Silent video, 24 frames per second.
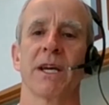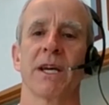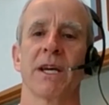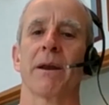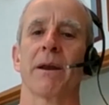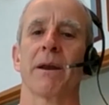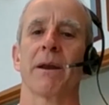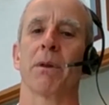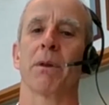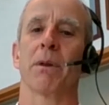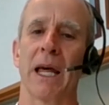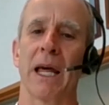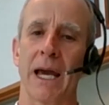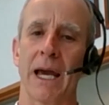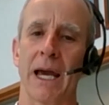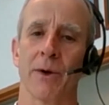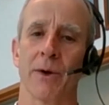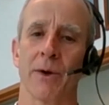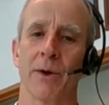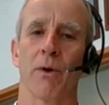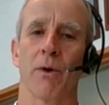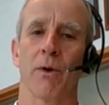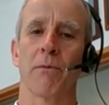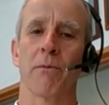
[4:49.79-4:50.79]
had a
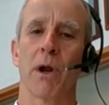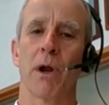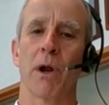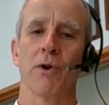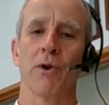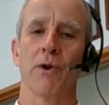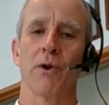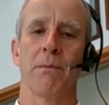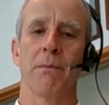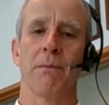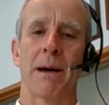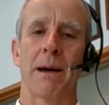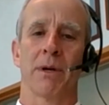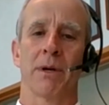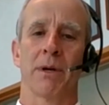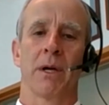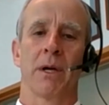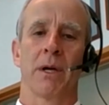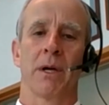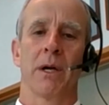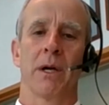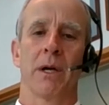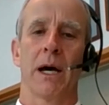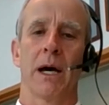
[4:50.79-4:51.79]
plan or a roadmap
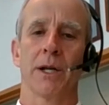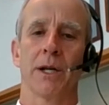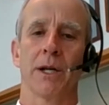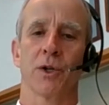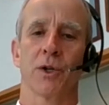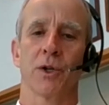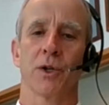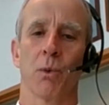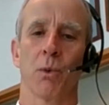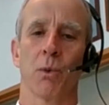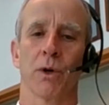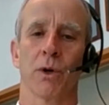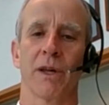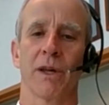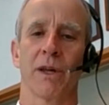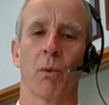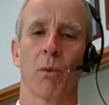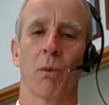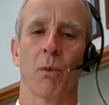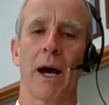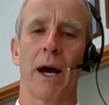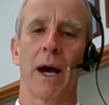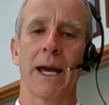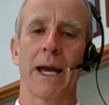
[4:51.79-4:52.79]
to work
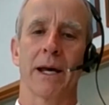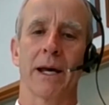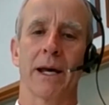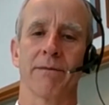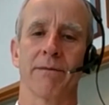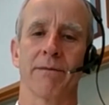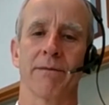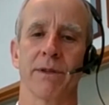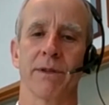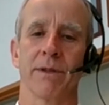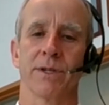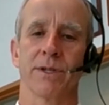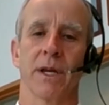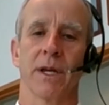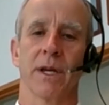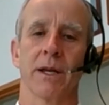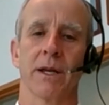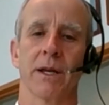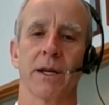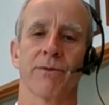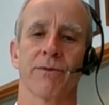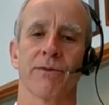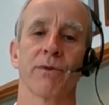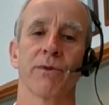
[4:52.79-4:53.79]
their way out of this
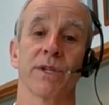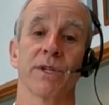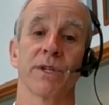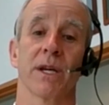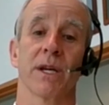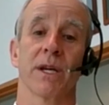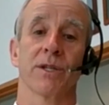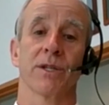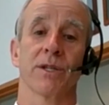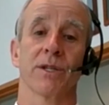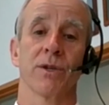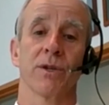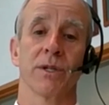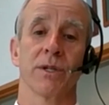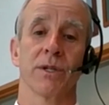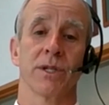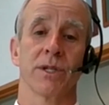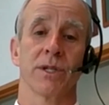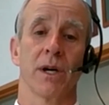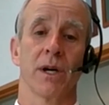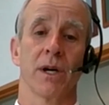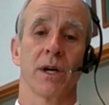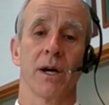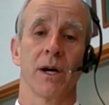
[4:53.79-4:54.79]
through this
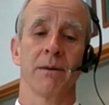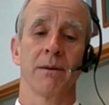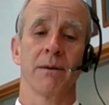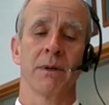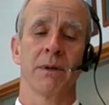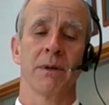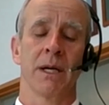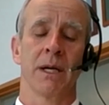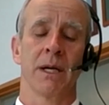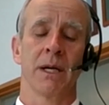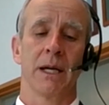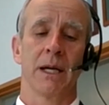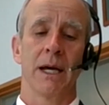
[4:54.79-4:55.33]
uncertain time.